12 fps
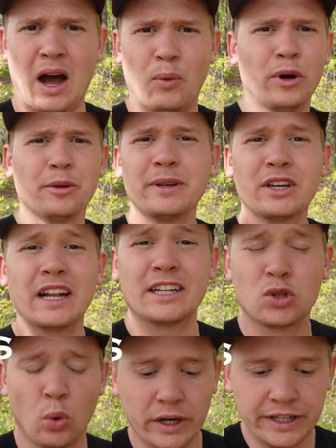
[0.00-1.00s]
I want to be good
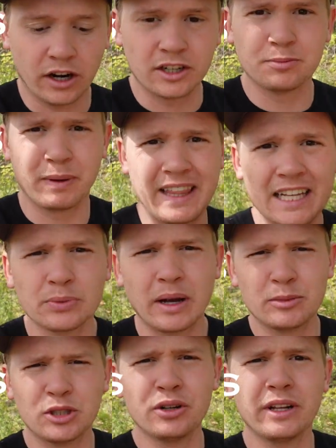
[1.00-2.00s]
at twenty yards, but that's why
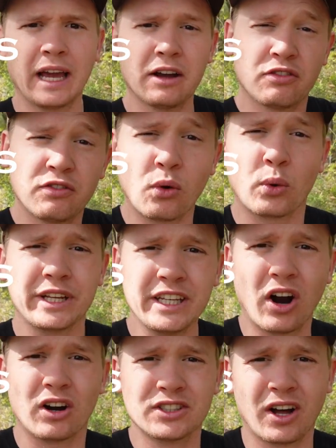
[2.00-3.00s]
I'm shooting at forty
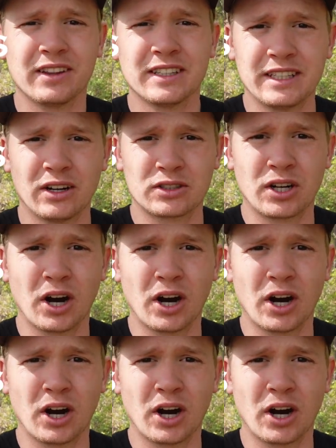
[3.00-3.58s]
yards on this elk